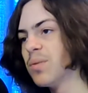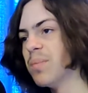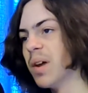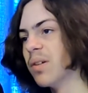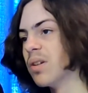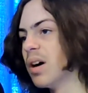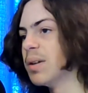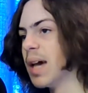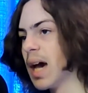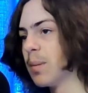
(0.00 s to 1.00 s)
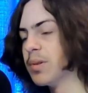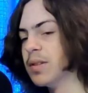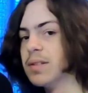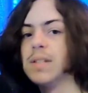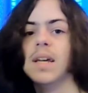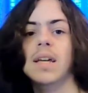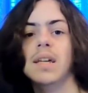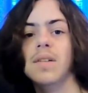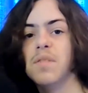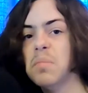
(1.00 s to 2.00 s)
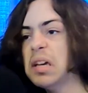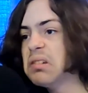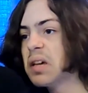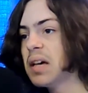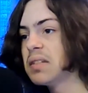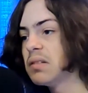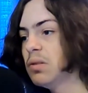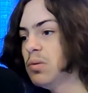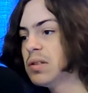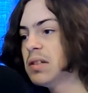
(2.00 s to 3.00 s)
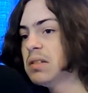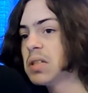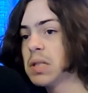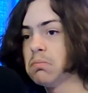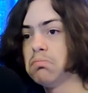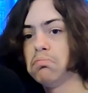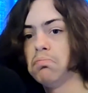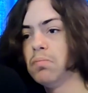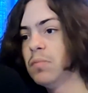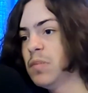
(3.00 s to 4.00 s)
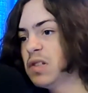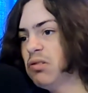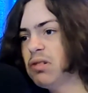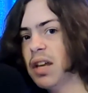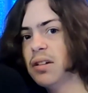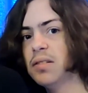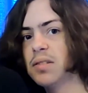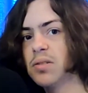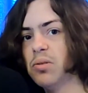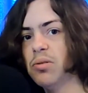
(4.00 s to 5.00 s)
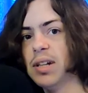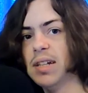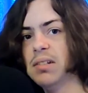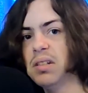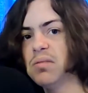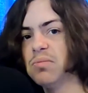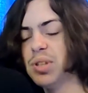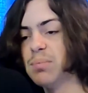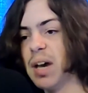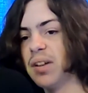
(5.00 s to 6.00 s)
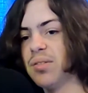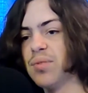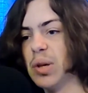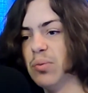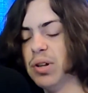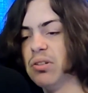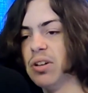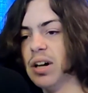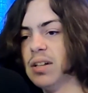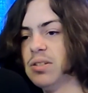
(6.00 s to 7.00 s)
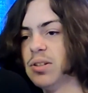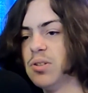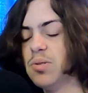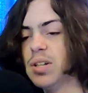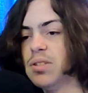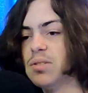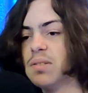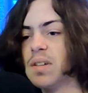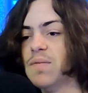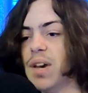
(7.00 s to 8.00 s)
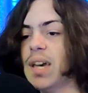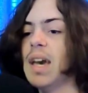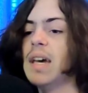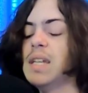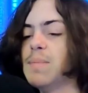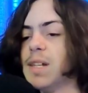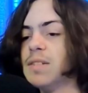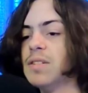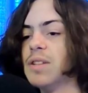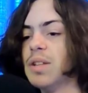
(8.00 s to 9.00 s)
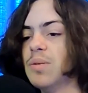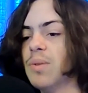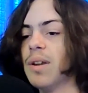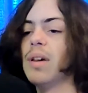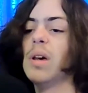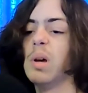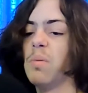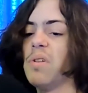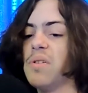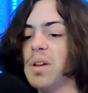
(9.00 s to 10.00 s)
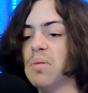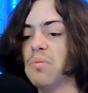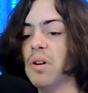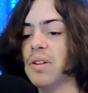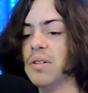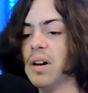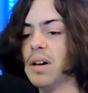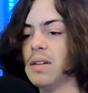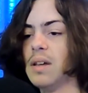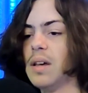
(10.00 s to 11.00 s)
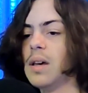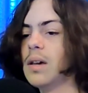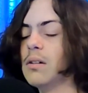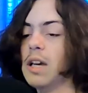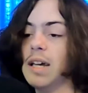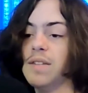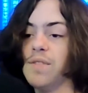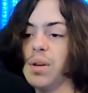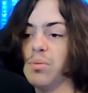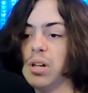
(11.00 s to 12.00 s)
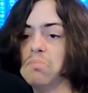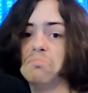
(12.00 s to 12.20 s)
there on happens. If the main cast loses, you still got a good story. It doesn't really matter if they win or not. You know, you can convey any message that you want, whether they won or not. And if they win,